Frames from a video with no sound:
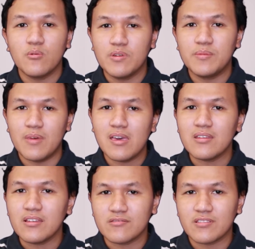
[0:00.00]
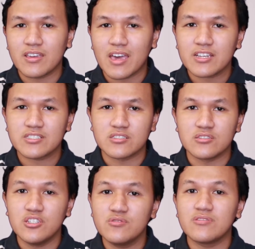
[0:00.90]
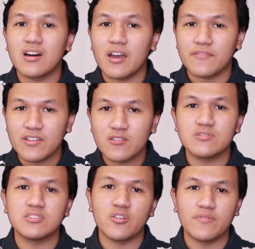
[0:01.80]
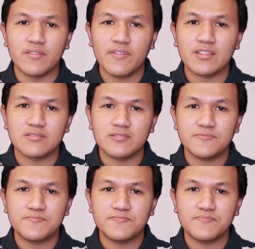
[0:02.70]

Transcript: we may need to take action due to the high frequency of the event.